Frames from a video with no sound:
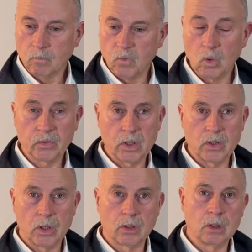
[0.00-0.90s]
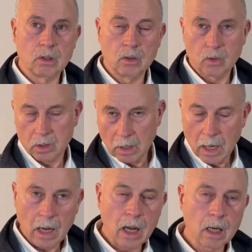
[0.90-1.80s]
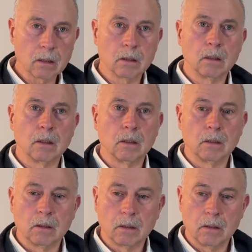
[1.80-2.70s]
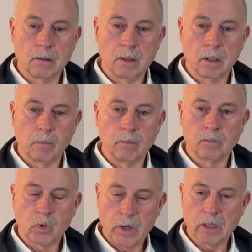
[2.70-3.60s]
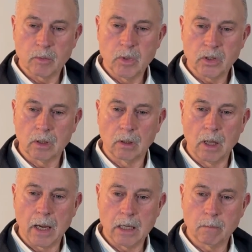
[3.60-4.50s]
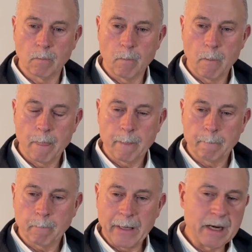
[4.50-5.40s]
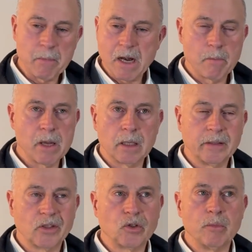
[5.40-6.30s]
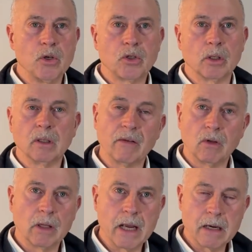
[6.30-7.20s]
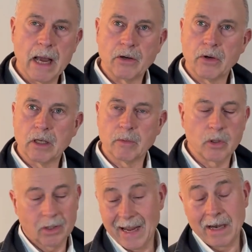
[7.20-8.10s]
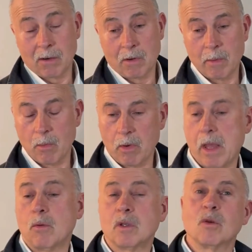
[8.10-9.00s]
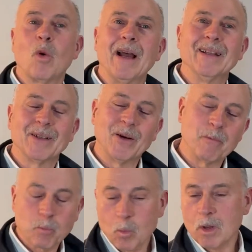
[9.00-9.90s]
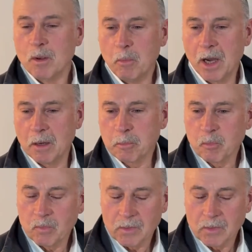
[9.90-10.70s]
voltage is induced on the transmission line. And it might have been a distribution level line, not transmission. I don't remember. That was a while ago. But